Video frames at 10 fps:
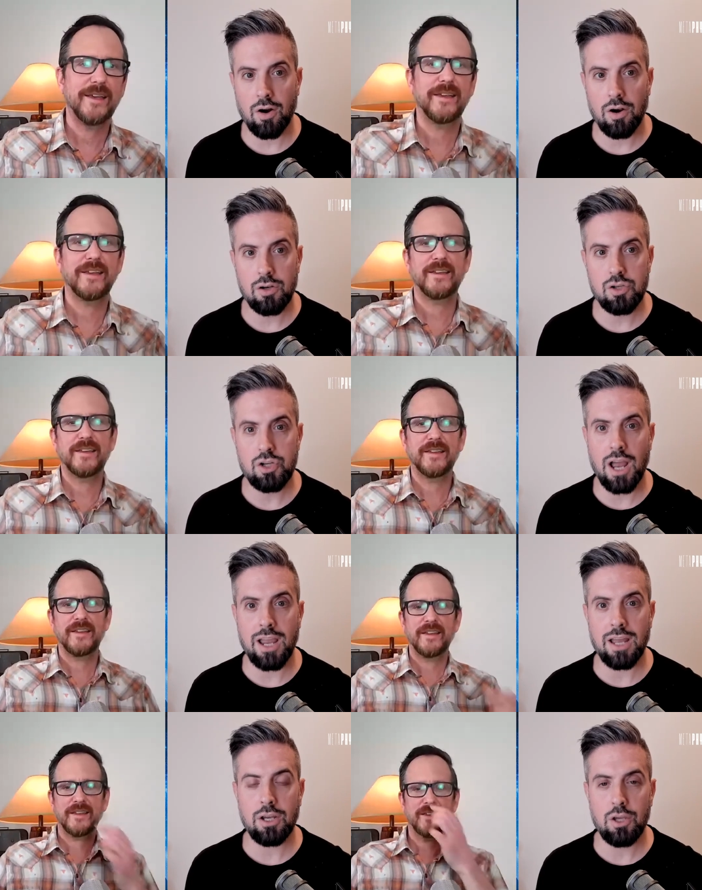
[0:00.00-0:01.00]

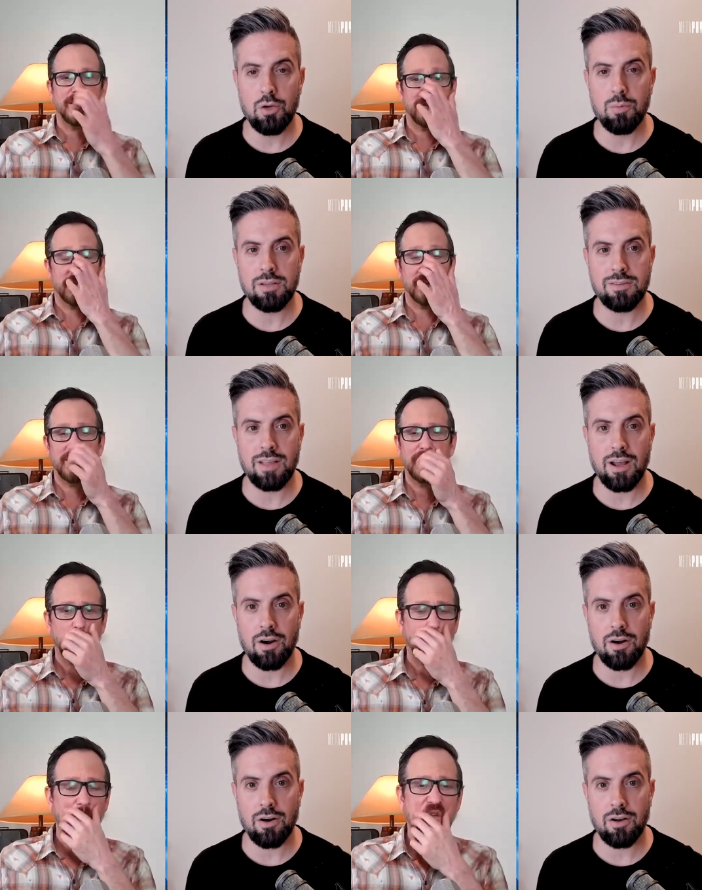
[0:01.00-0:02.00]
Speaker 1: giant humans that
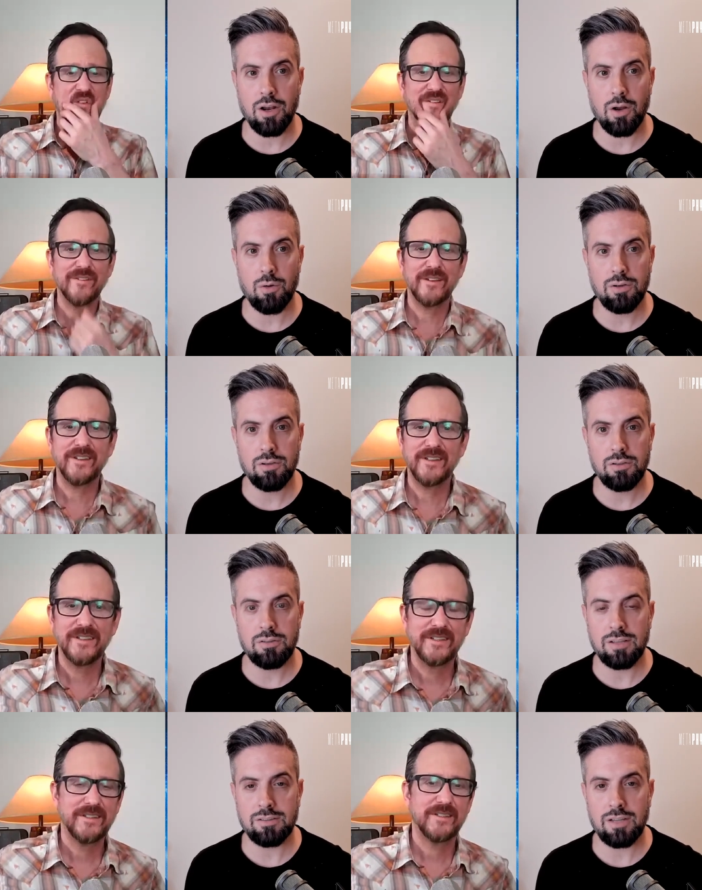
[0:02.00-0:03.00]
are, you know,
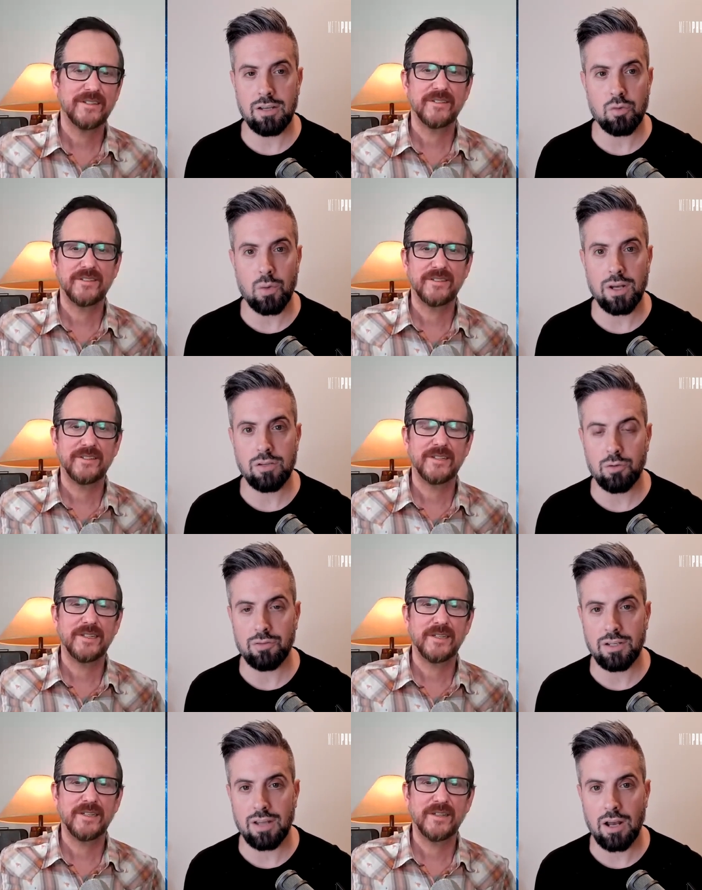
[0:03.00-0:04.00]
16 to 22
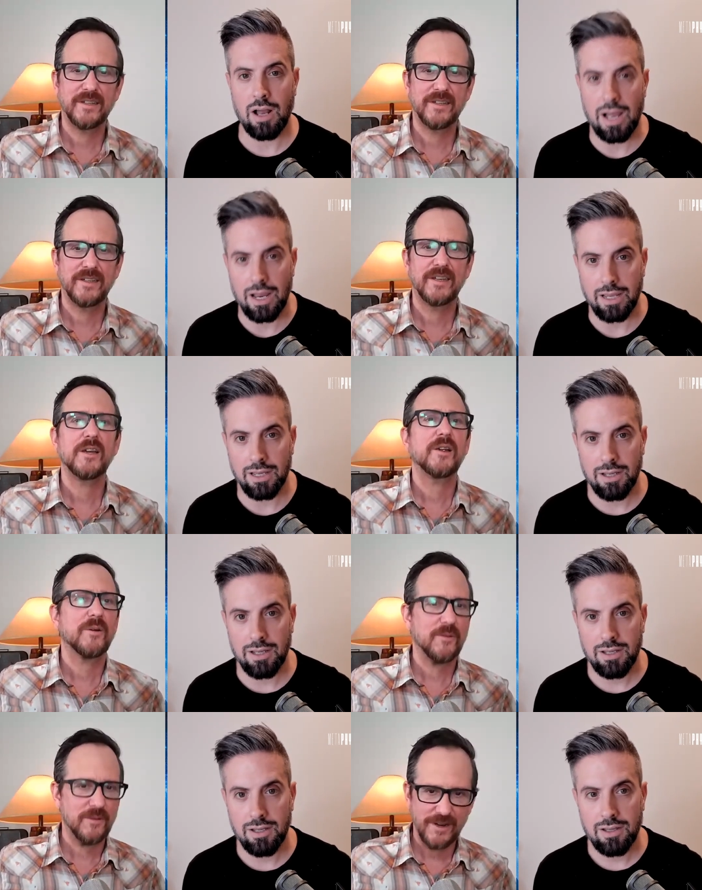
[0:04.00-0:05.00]
feet high.
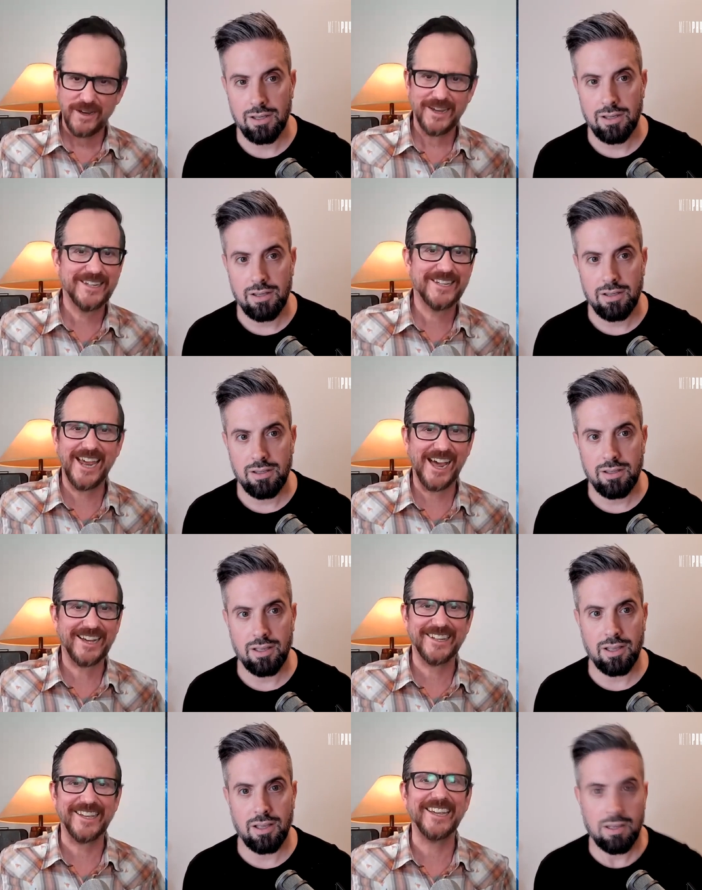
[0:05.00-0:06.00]

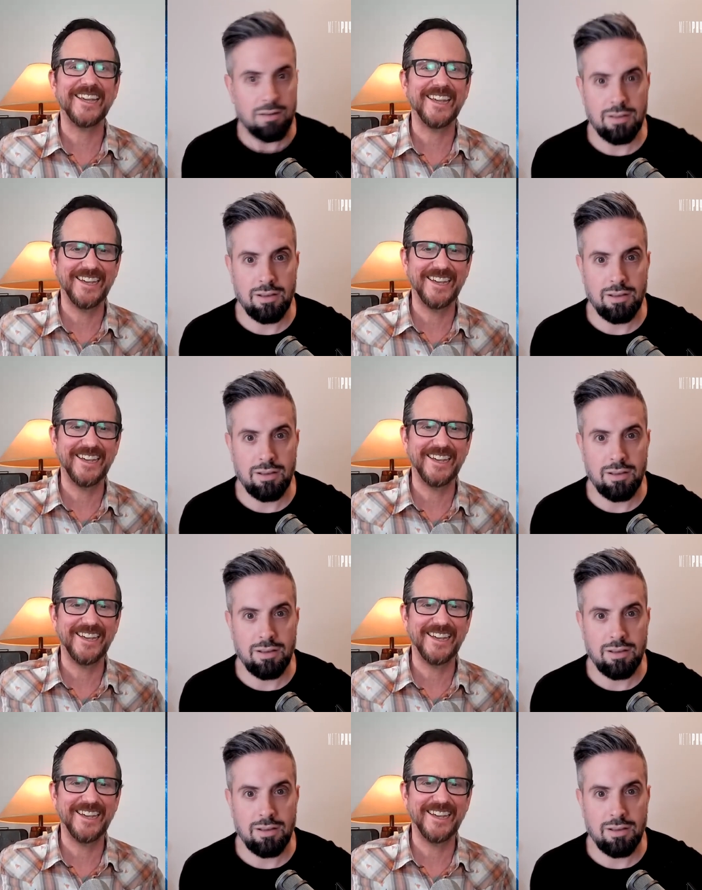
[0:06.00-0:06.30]
Exactly.